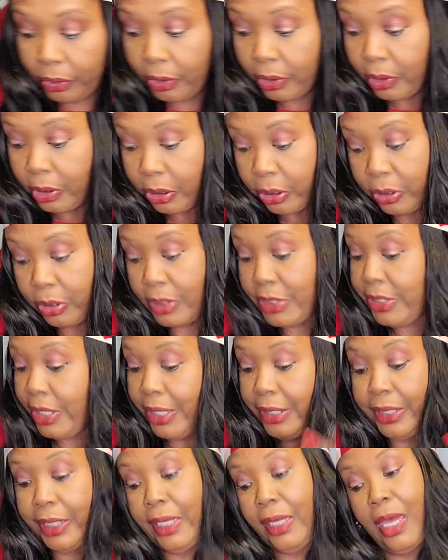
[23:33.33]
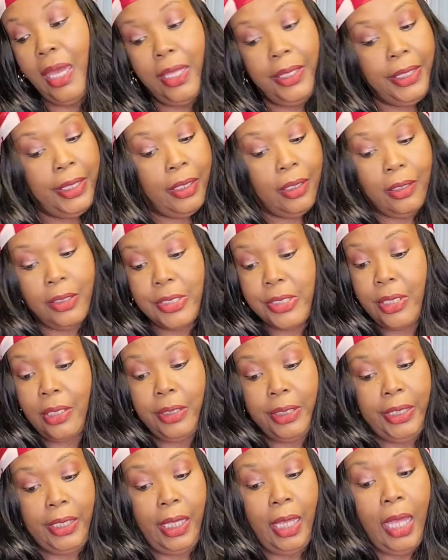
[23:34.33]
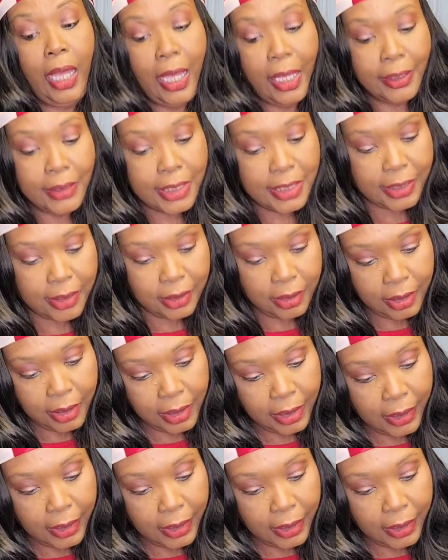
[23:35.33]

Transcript: woo, starting to get hot, y'all. Starting to get hot.